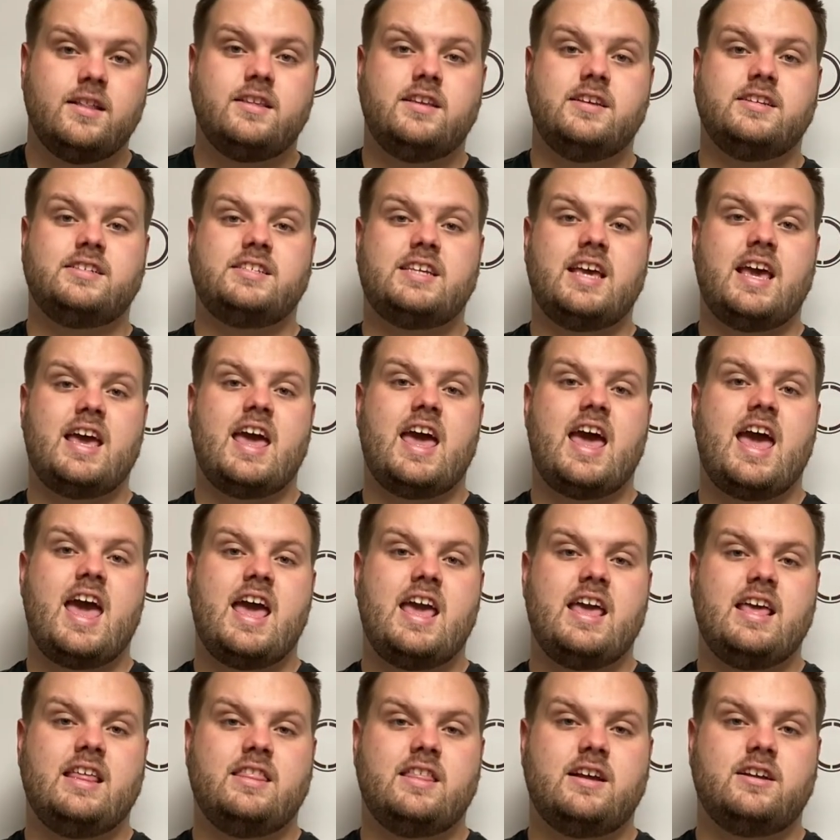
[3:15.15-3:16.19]
to say,
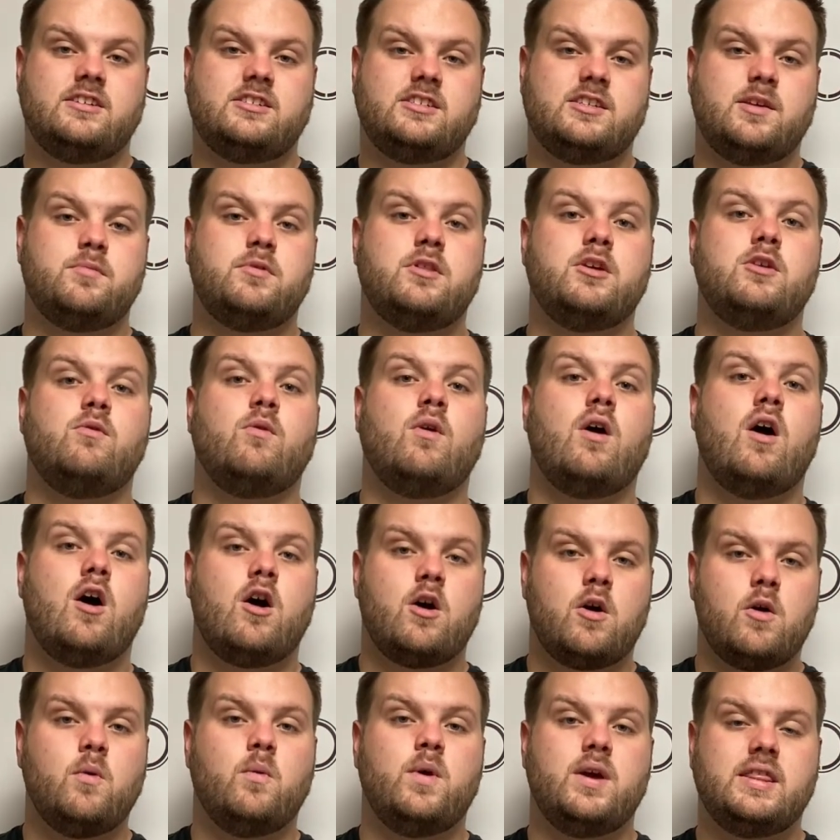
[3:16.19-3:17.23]
hey, there's something
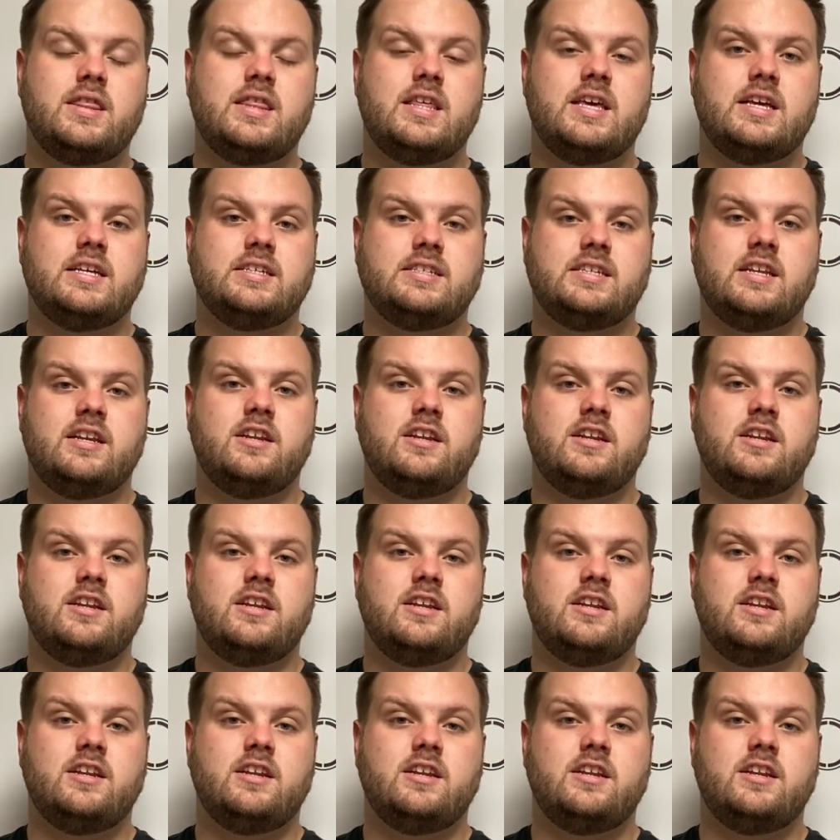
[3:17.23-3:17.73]
wrong with this.